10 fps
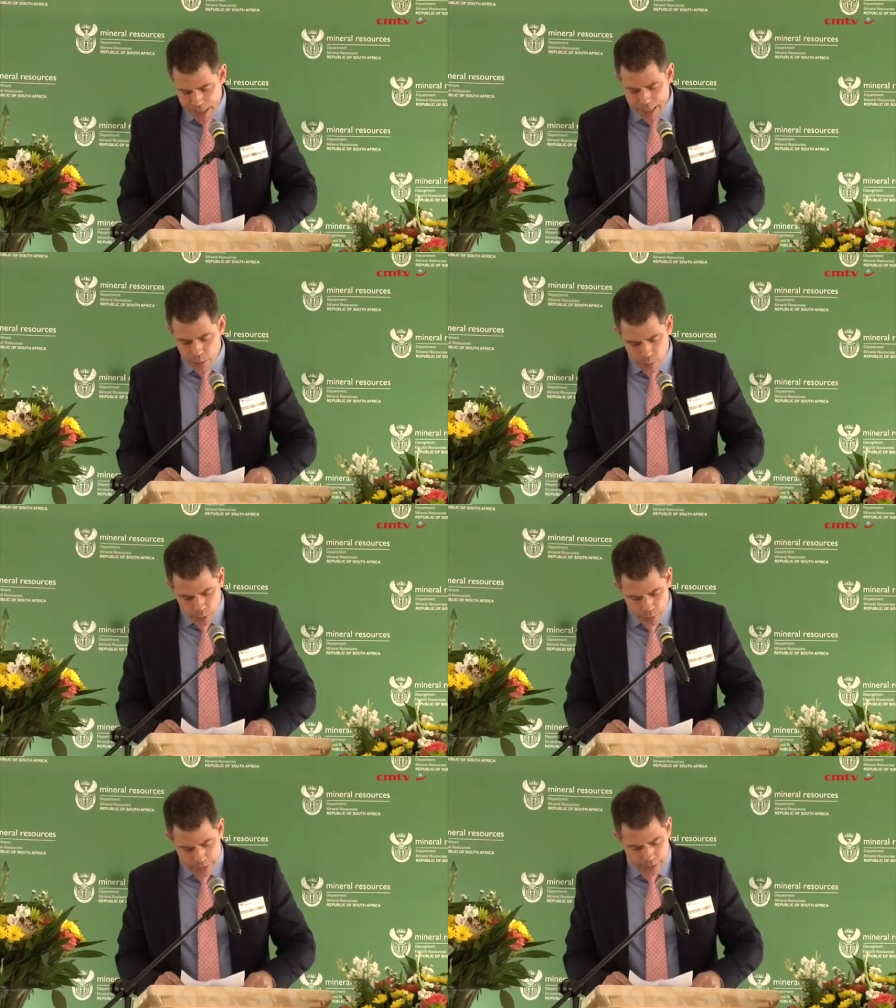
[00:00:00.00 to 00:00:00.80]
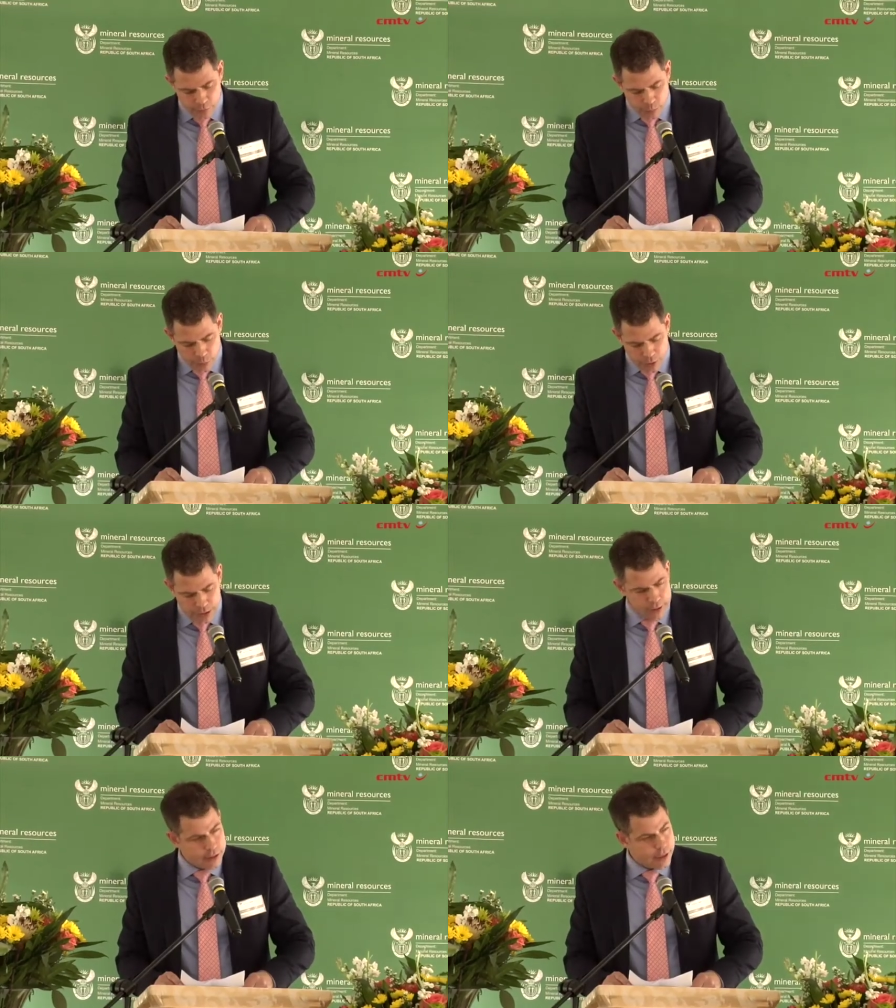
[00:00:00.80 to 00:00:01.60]
and that permitting for
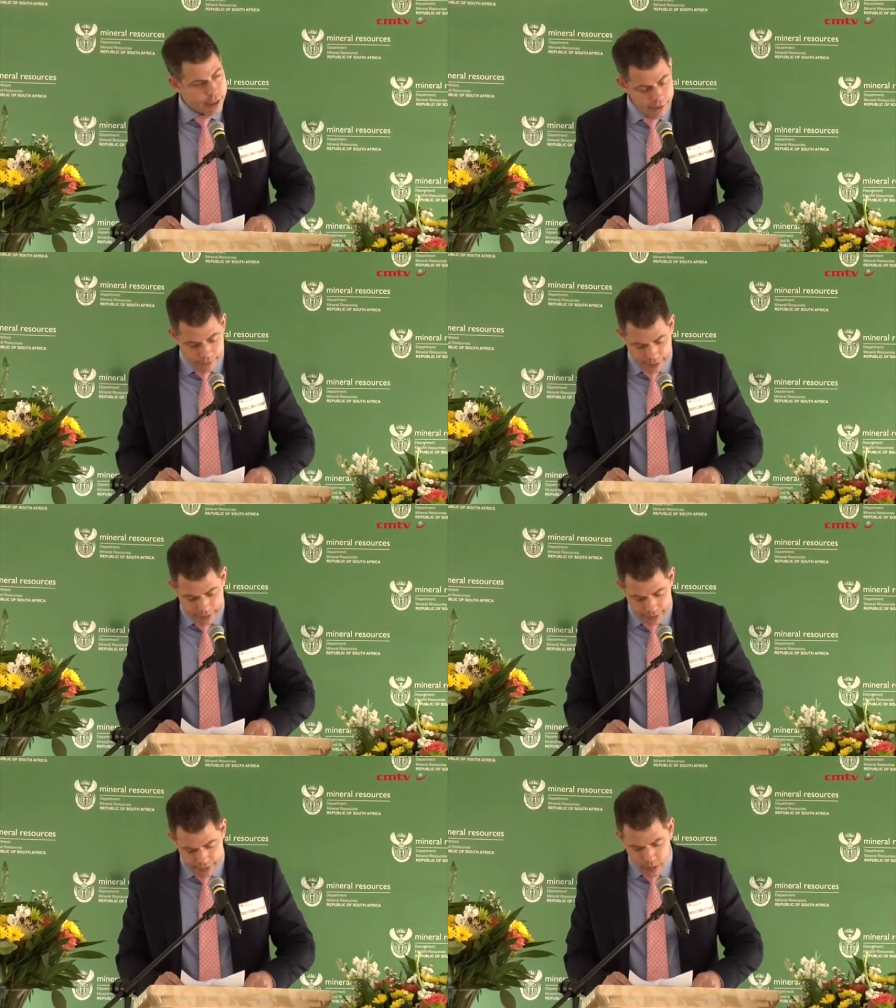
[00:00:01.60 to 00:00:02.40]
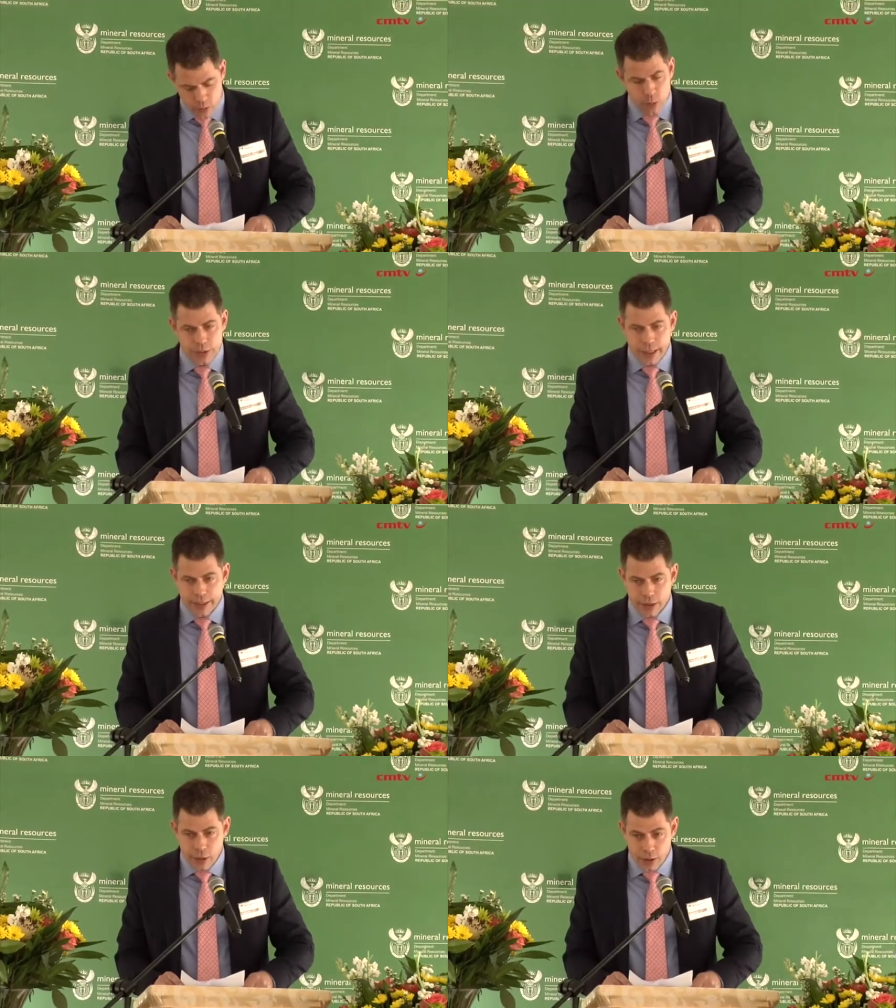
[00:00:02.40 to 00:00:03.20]
projects in South Africa would
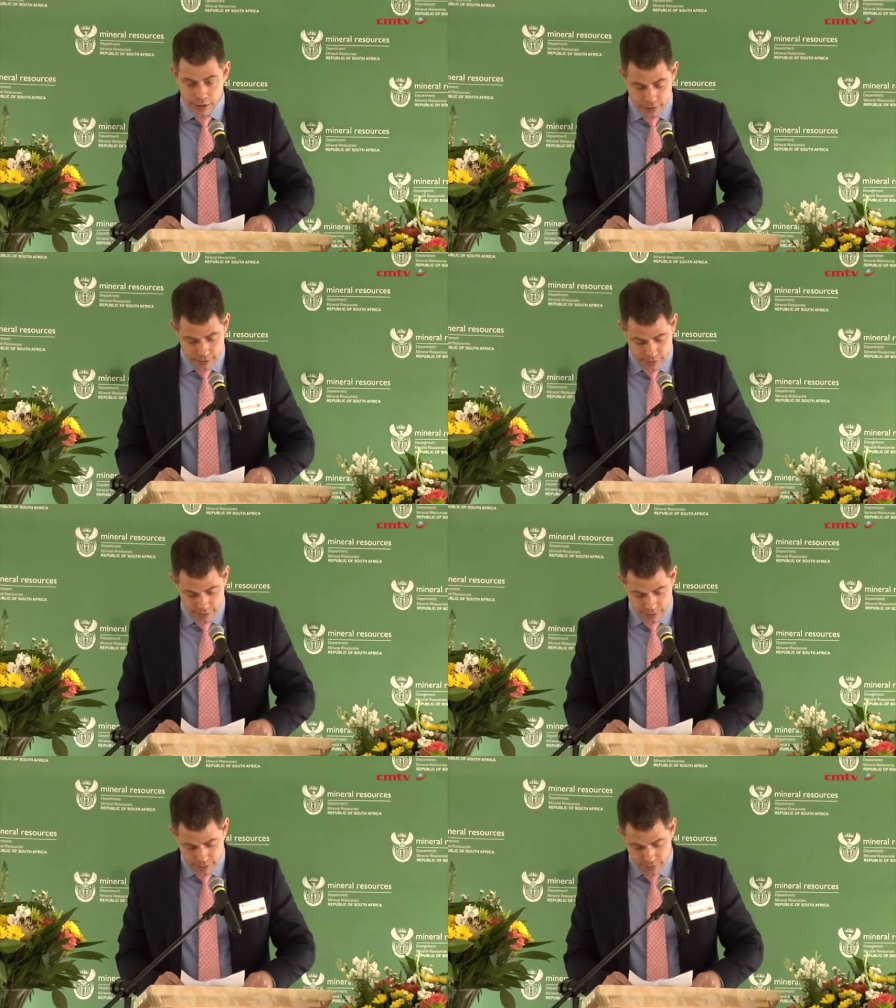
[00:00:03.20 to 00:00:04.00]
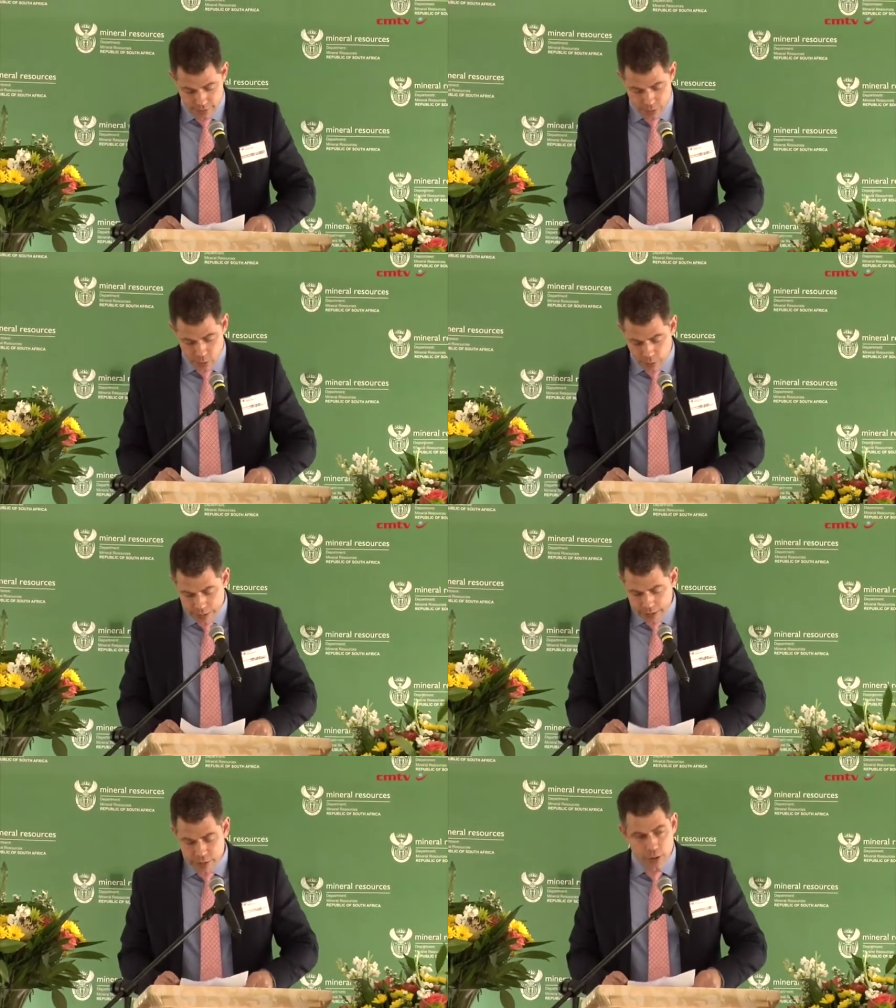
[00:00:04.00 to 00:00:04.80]
take years. We
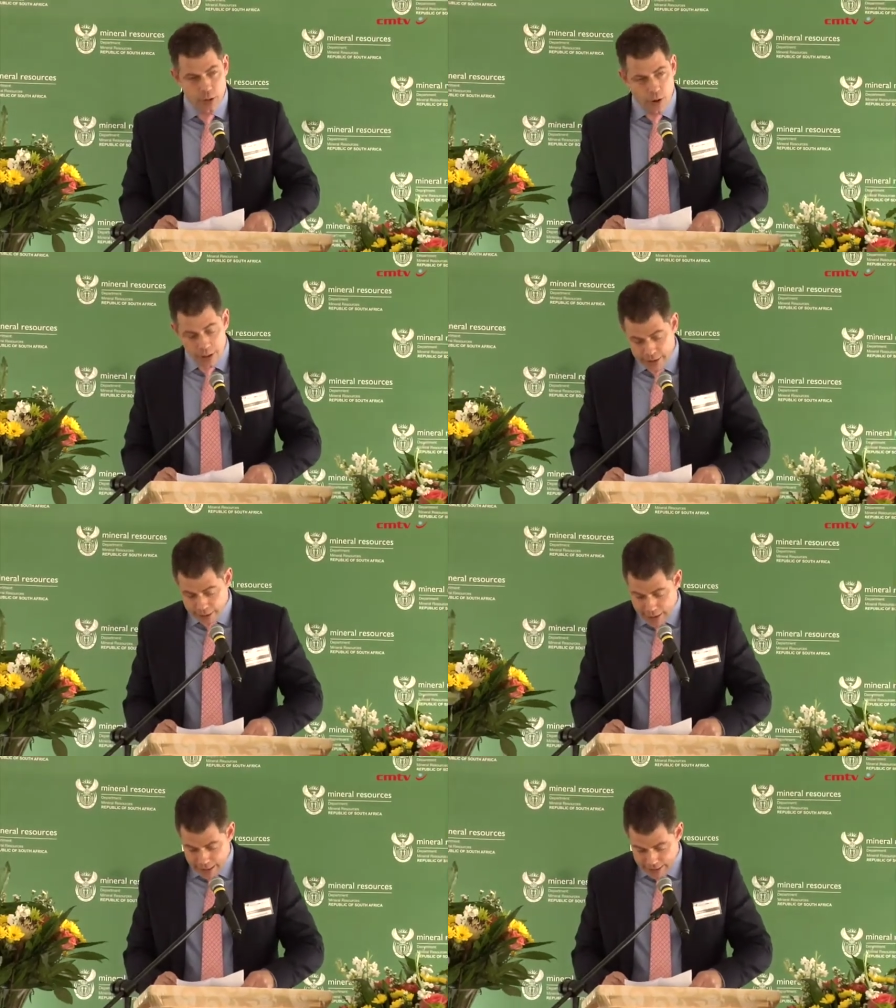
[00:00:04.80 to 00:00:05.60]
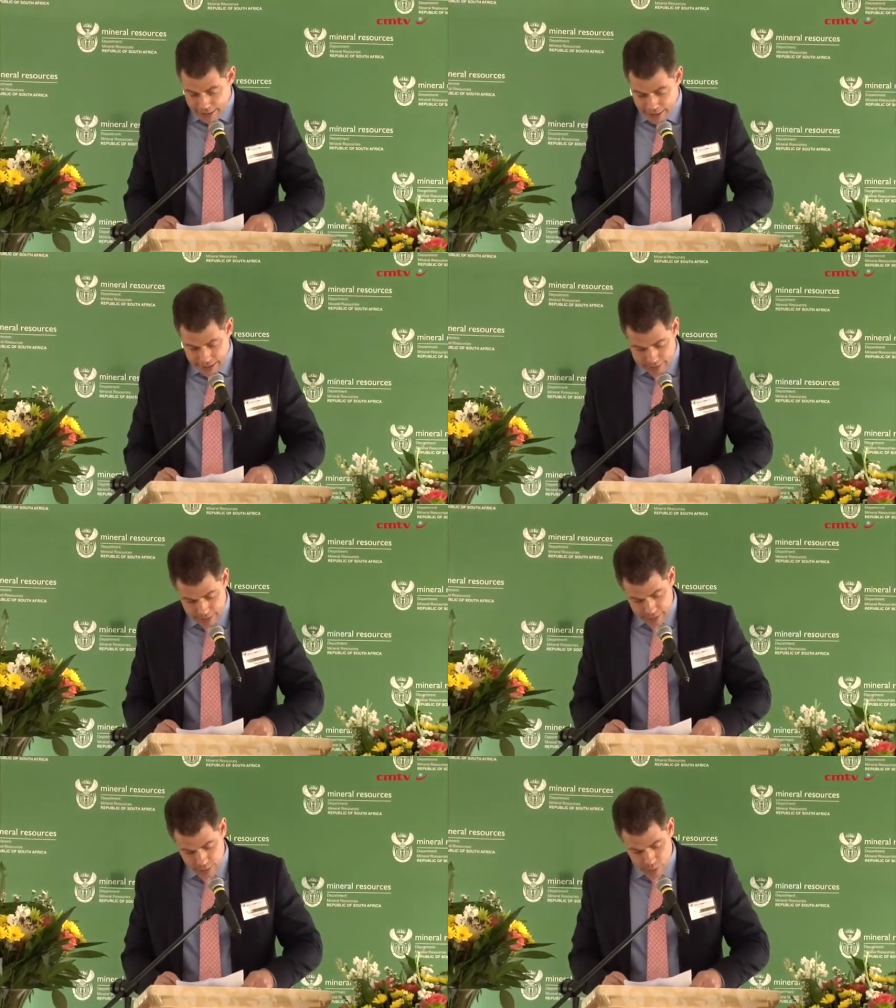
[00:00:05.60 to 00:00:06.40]
disregarded the
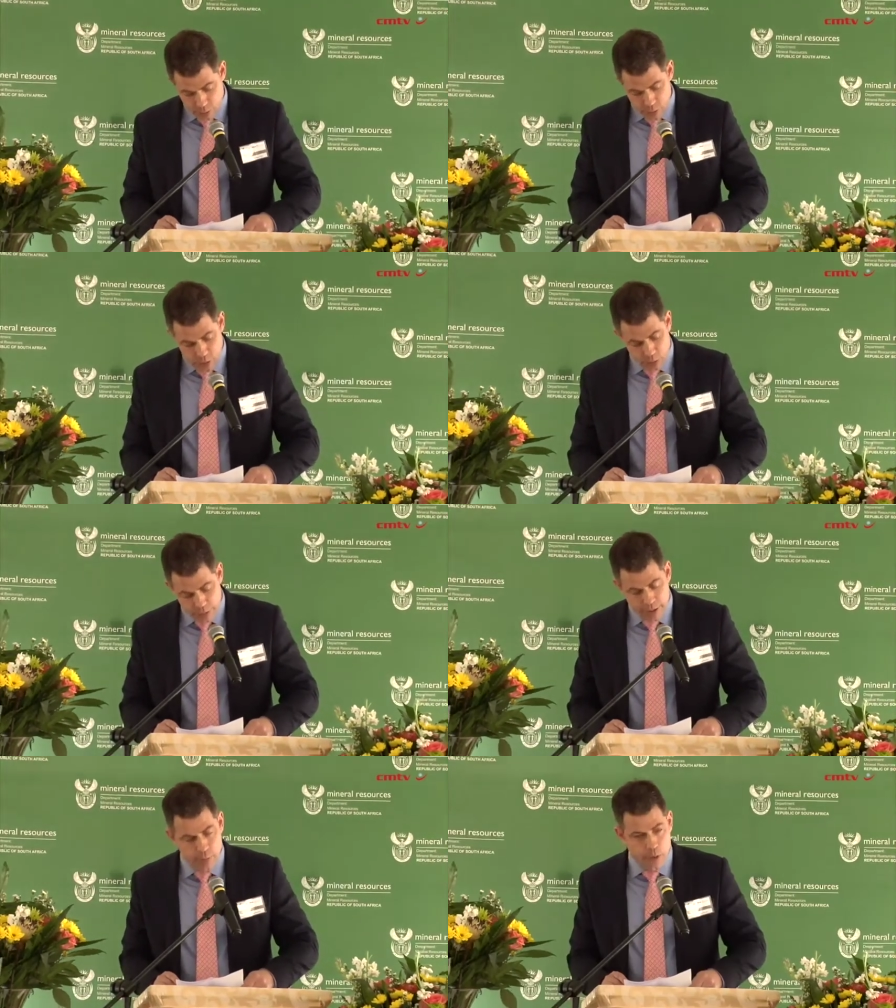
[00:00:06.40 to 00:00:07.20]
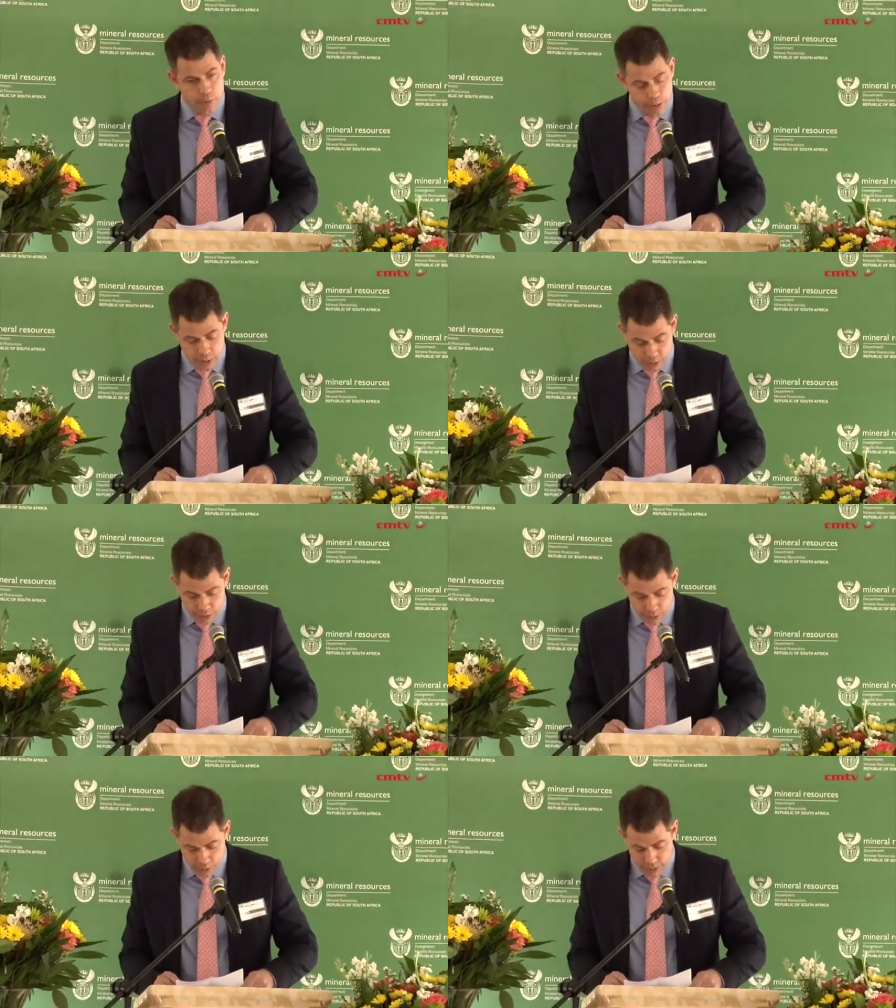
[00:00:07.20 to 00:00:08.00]
naysayers. We worked with the departments
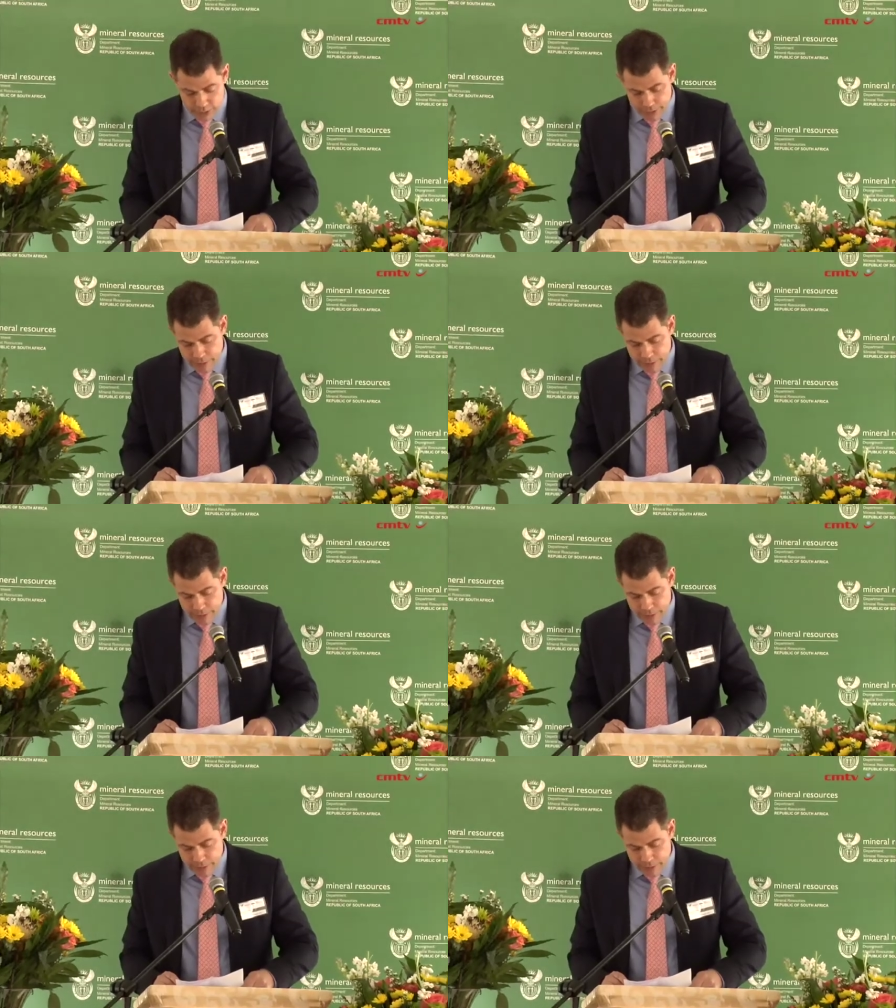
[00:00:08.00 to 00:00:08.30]
concerned,